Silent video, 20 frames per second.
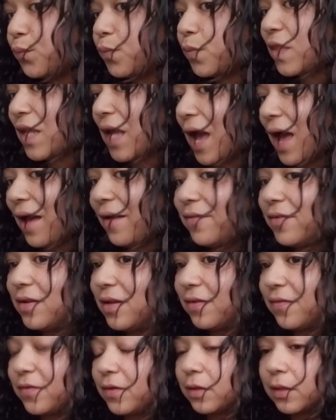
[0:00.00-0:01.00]
I haven't
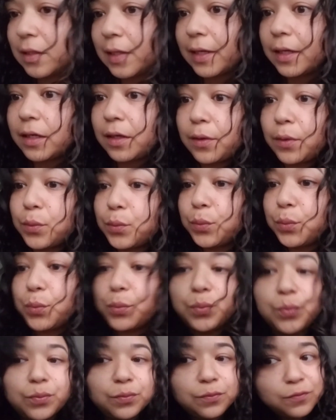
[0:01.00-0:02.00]
even like
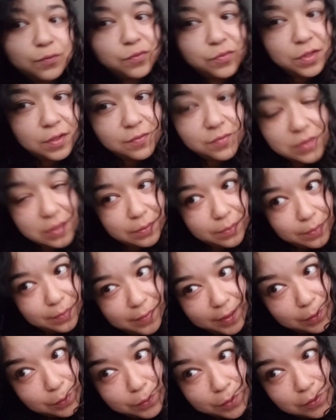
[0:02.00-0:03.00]
fluffed up my
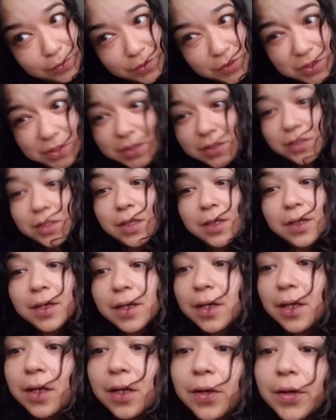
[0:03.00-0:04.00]
roots
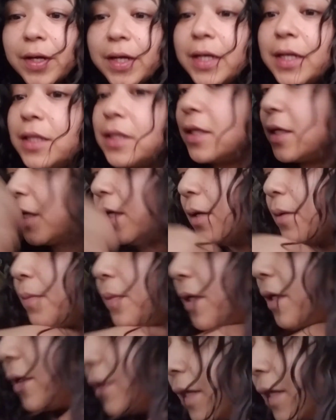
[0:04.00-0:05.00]
or anything, but I